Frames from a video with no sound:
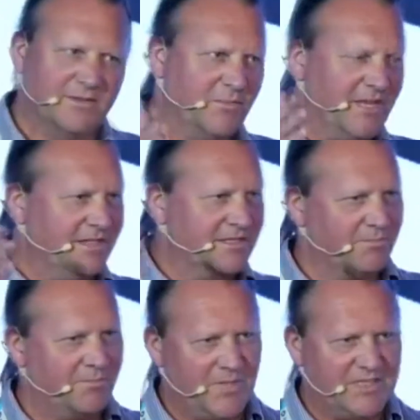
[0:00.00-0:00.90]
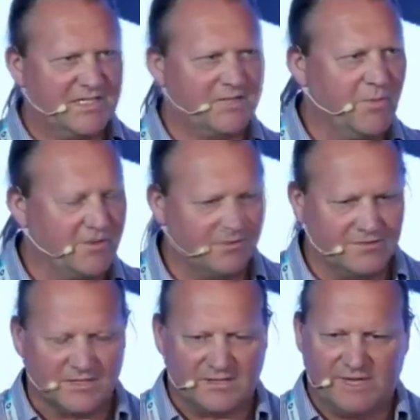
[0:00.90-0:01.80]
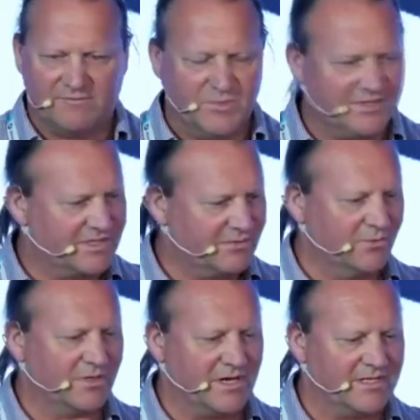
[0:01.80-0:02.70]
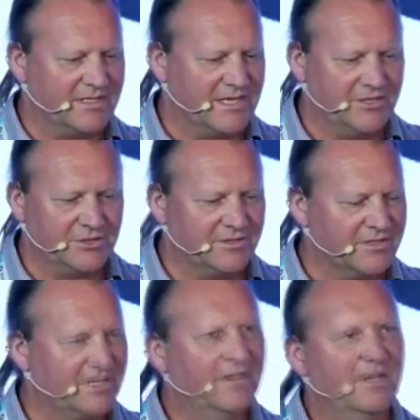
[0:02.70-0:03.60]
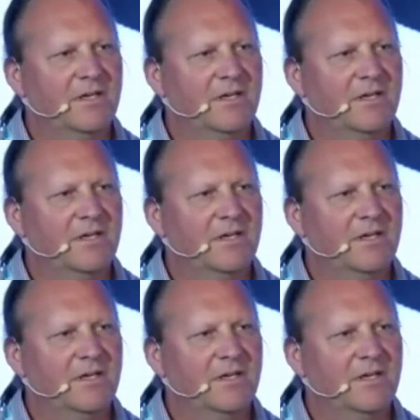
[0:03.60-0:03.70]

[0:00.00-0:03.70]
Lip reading: That means business models and governments and organizations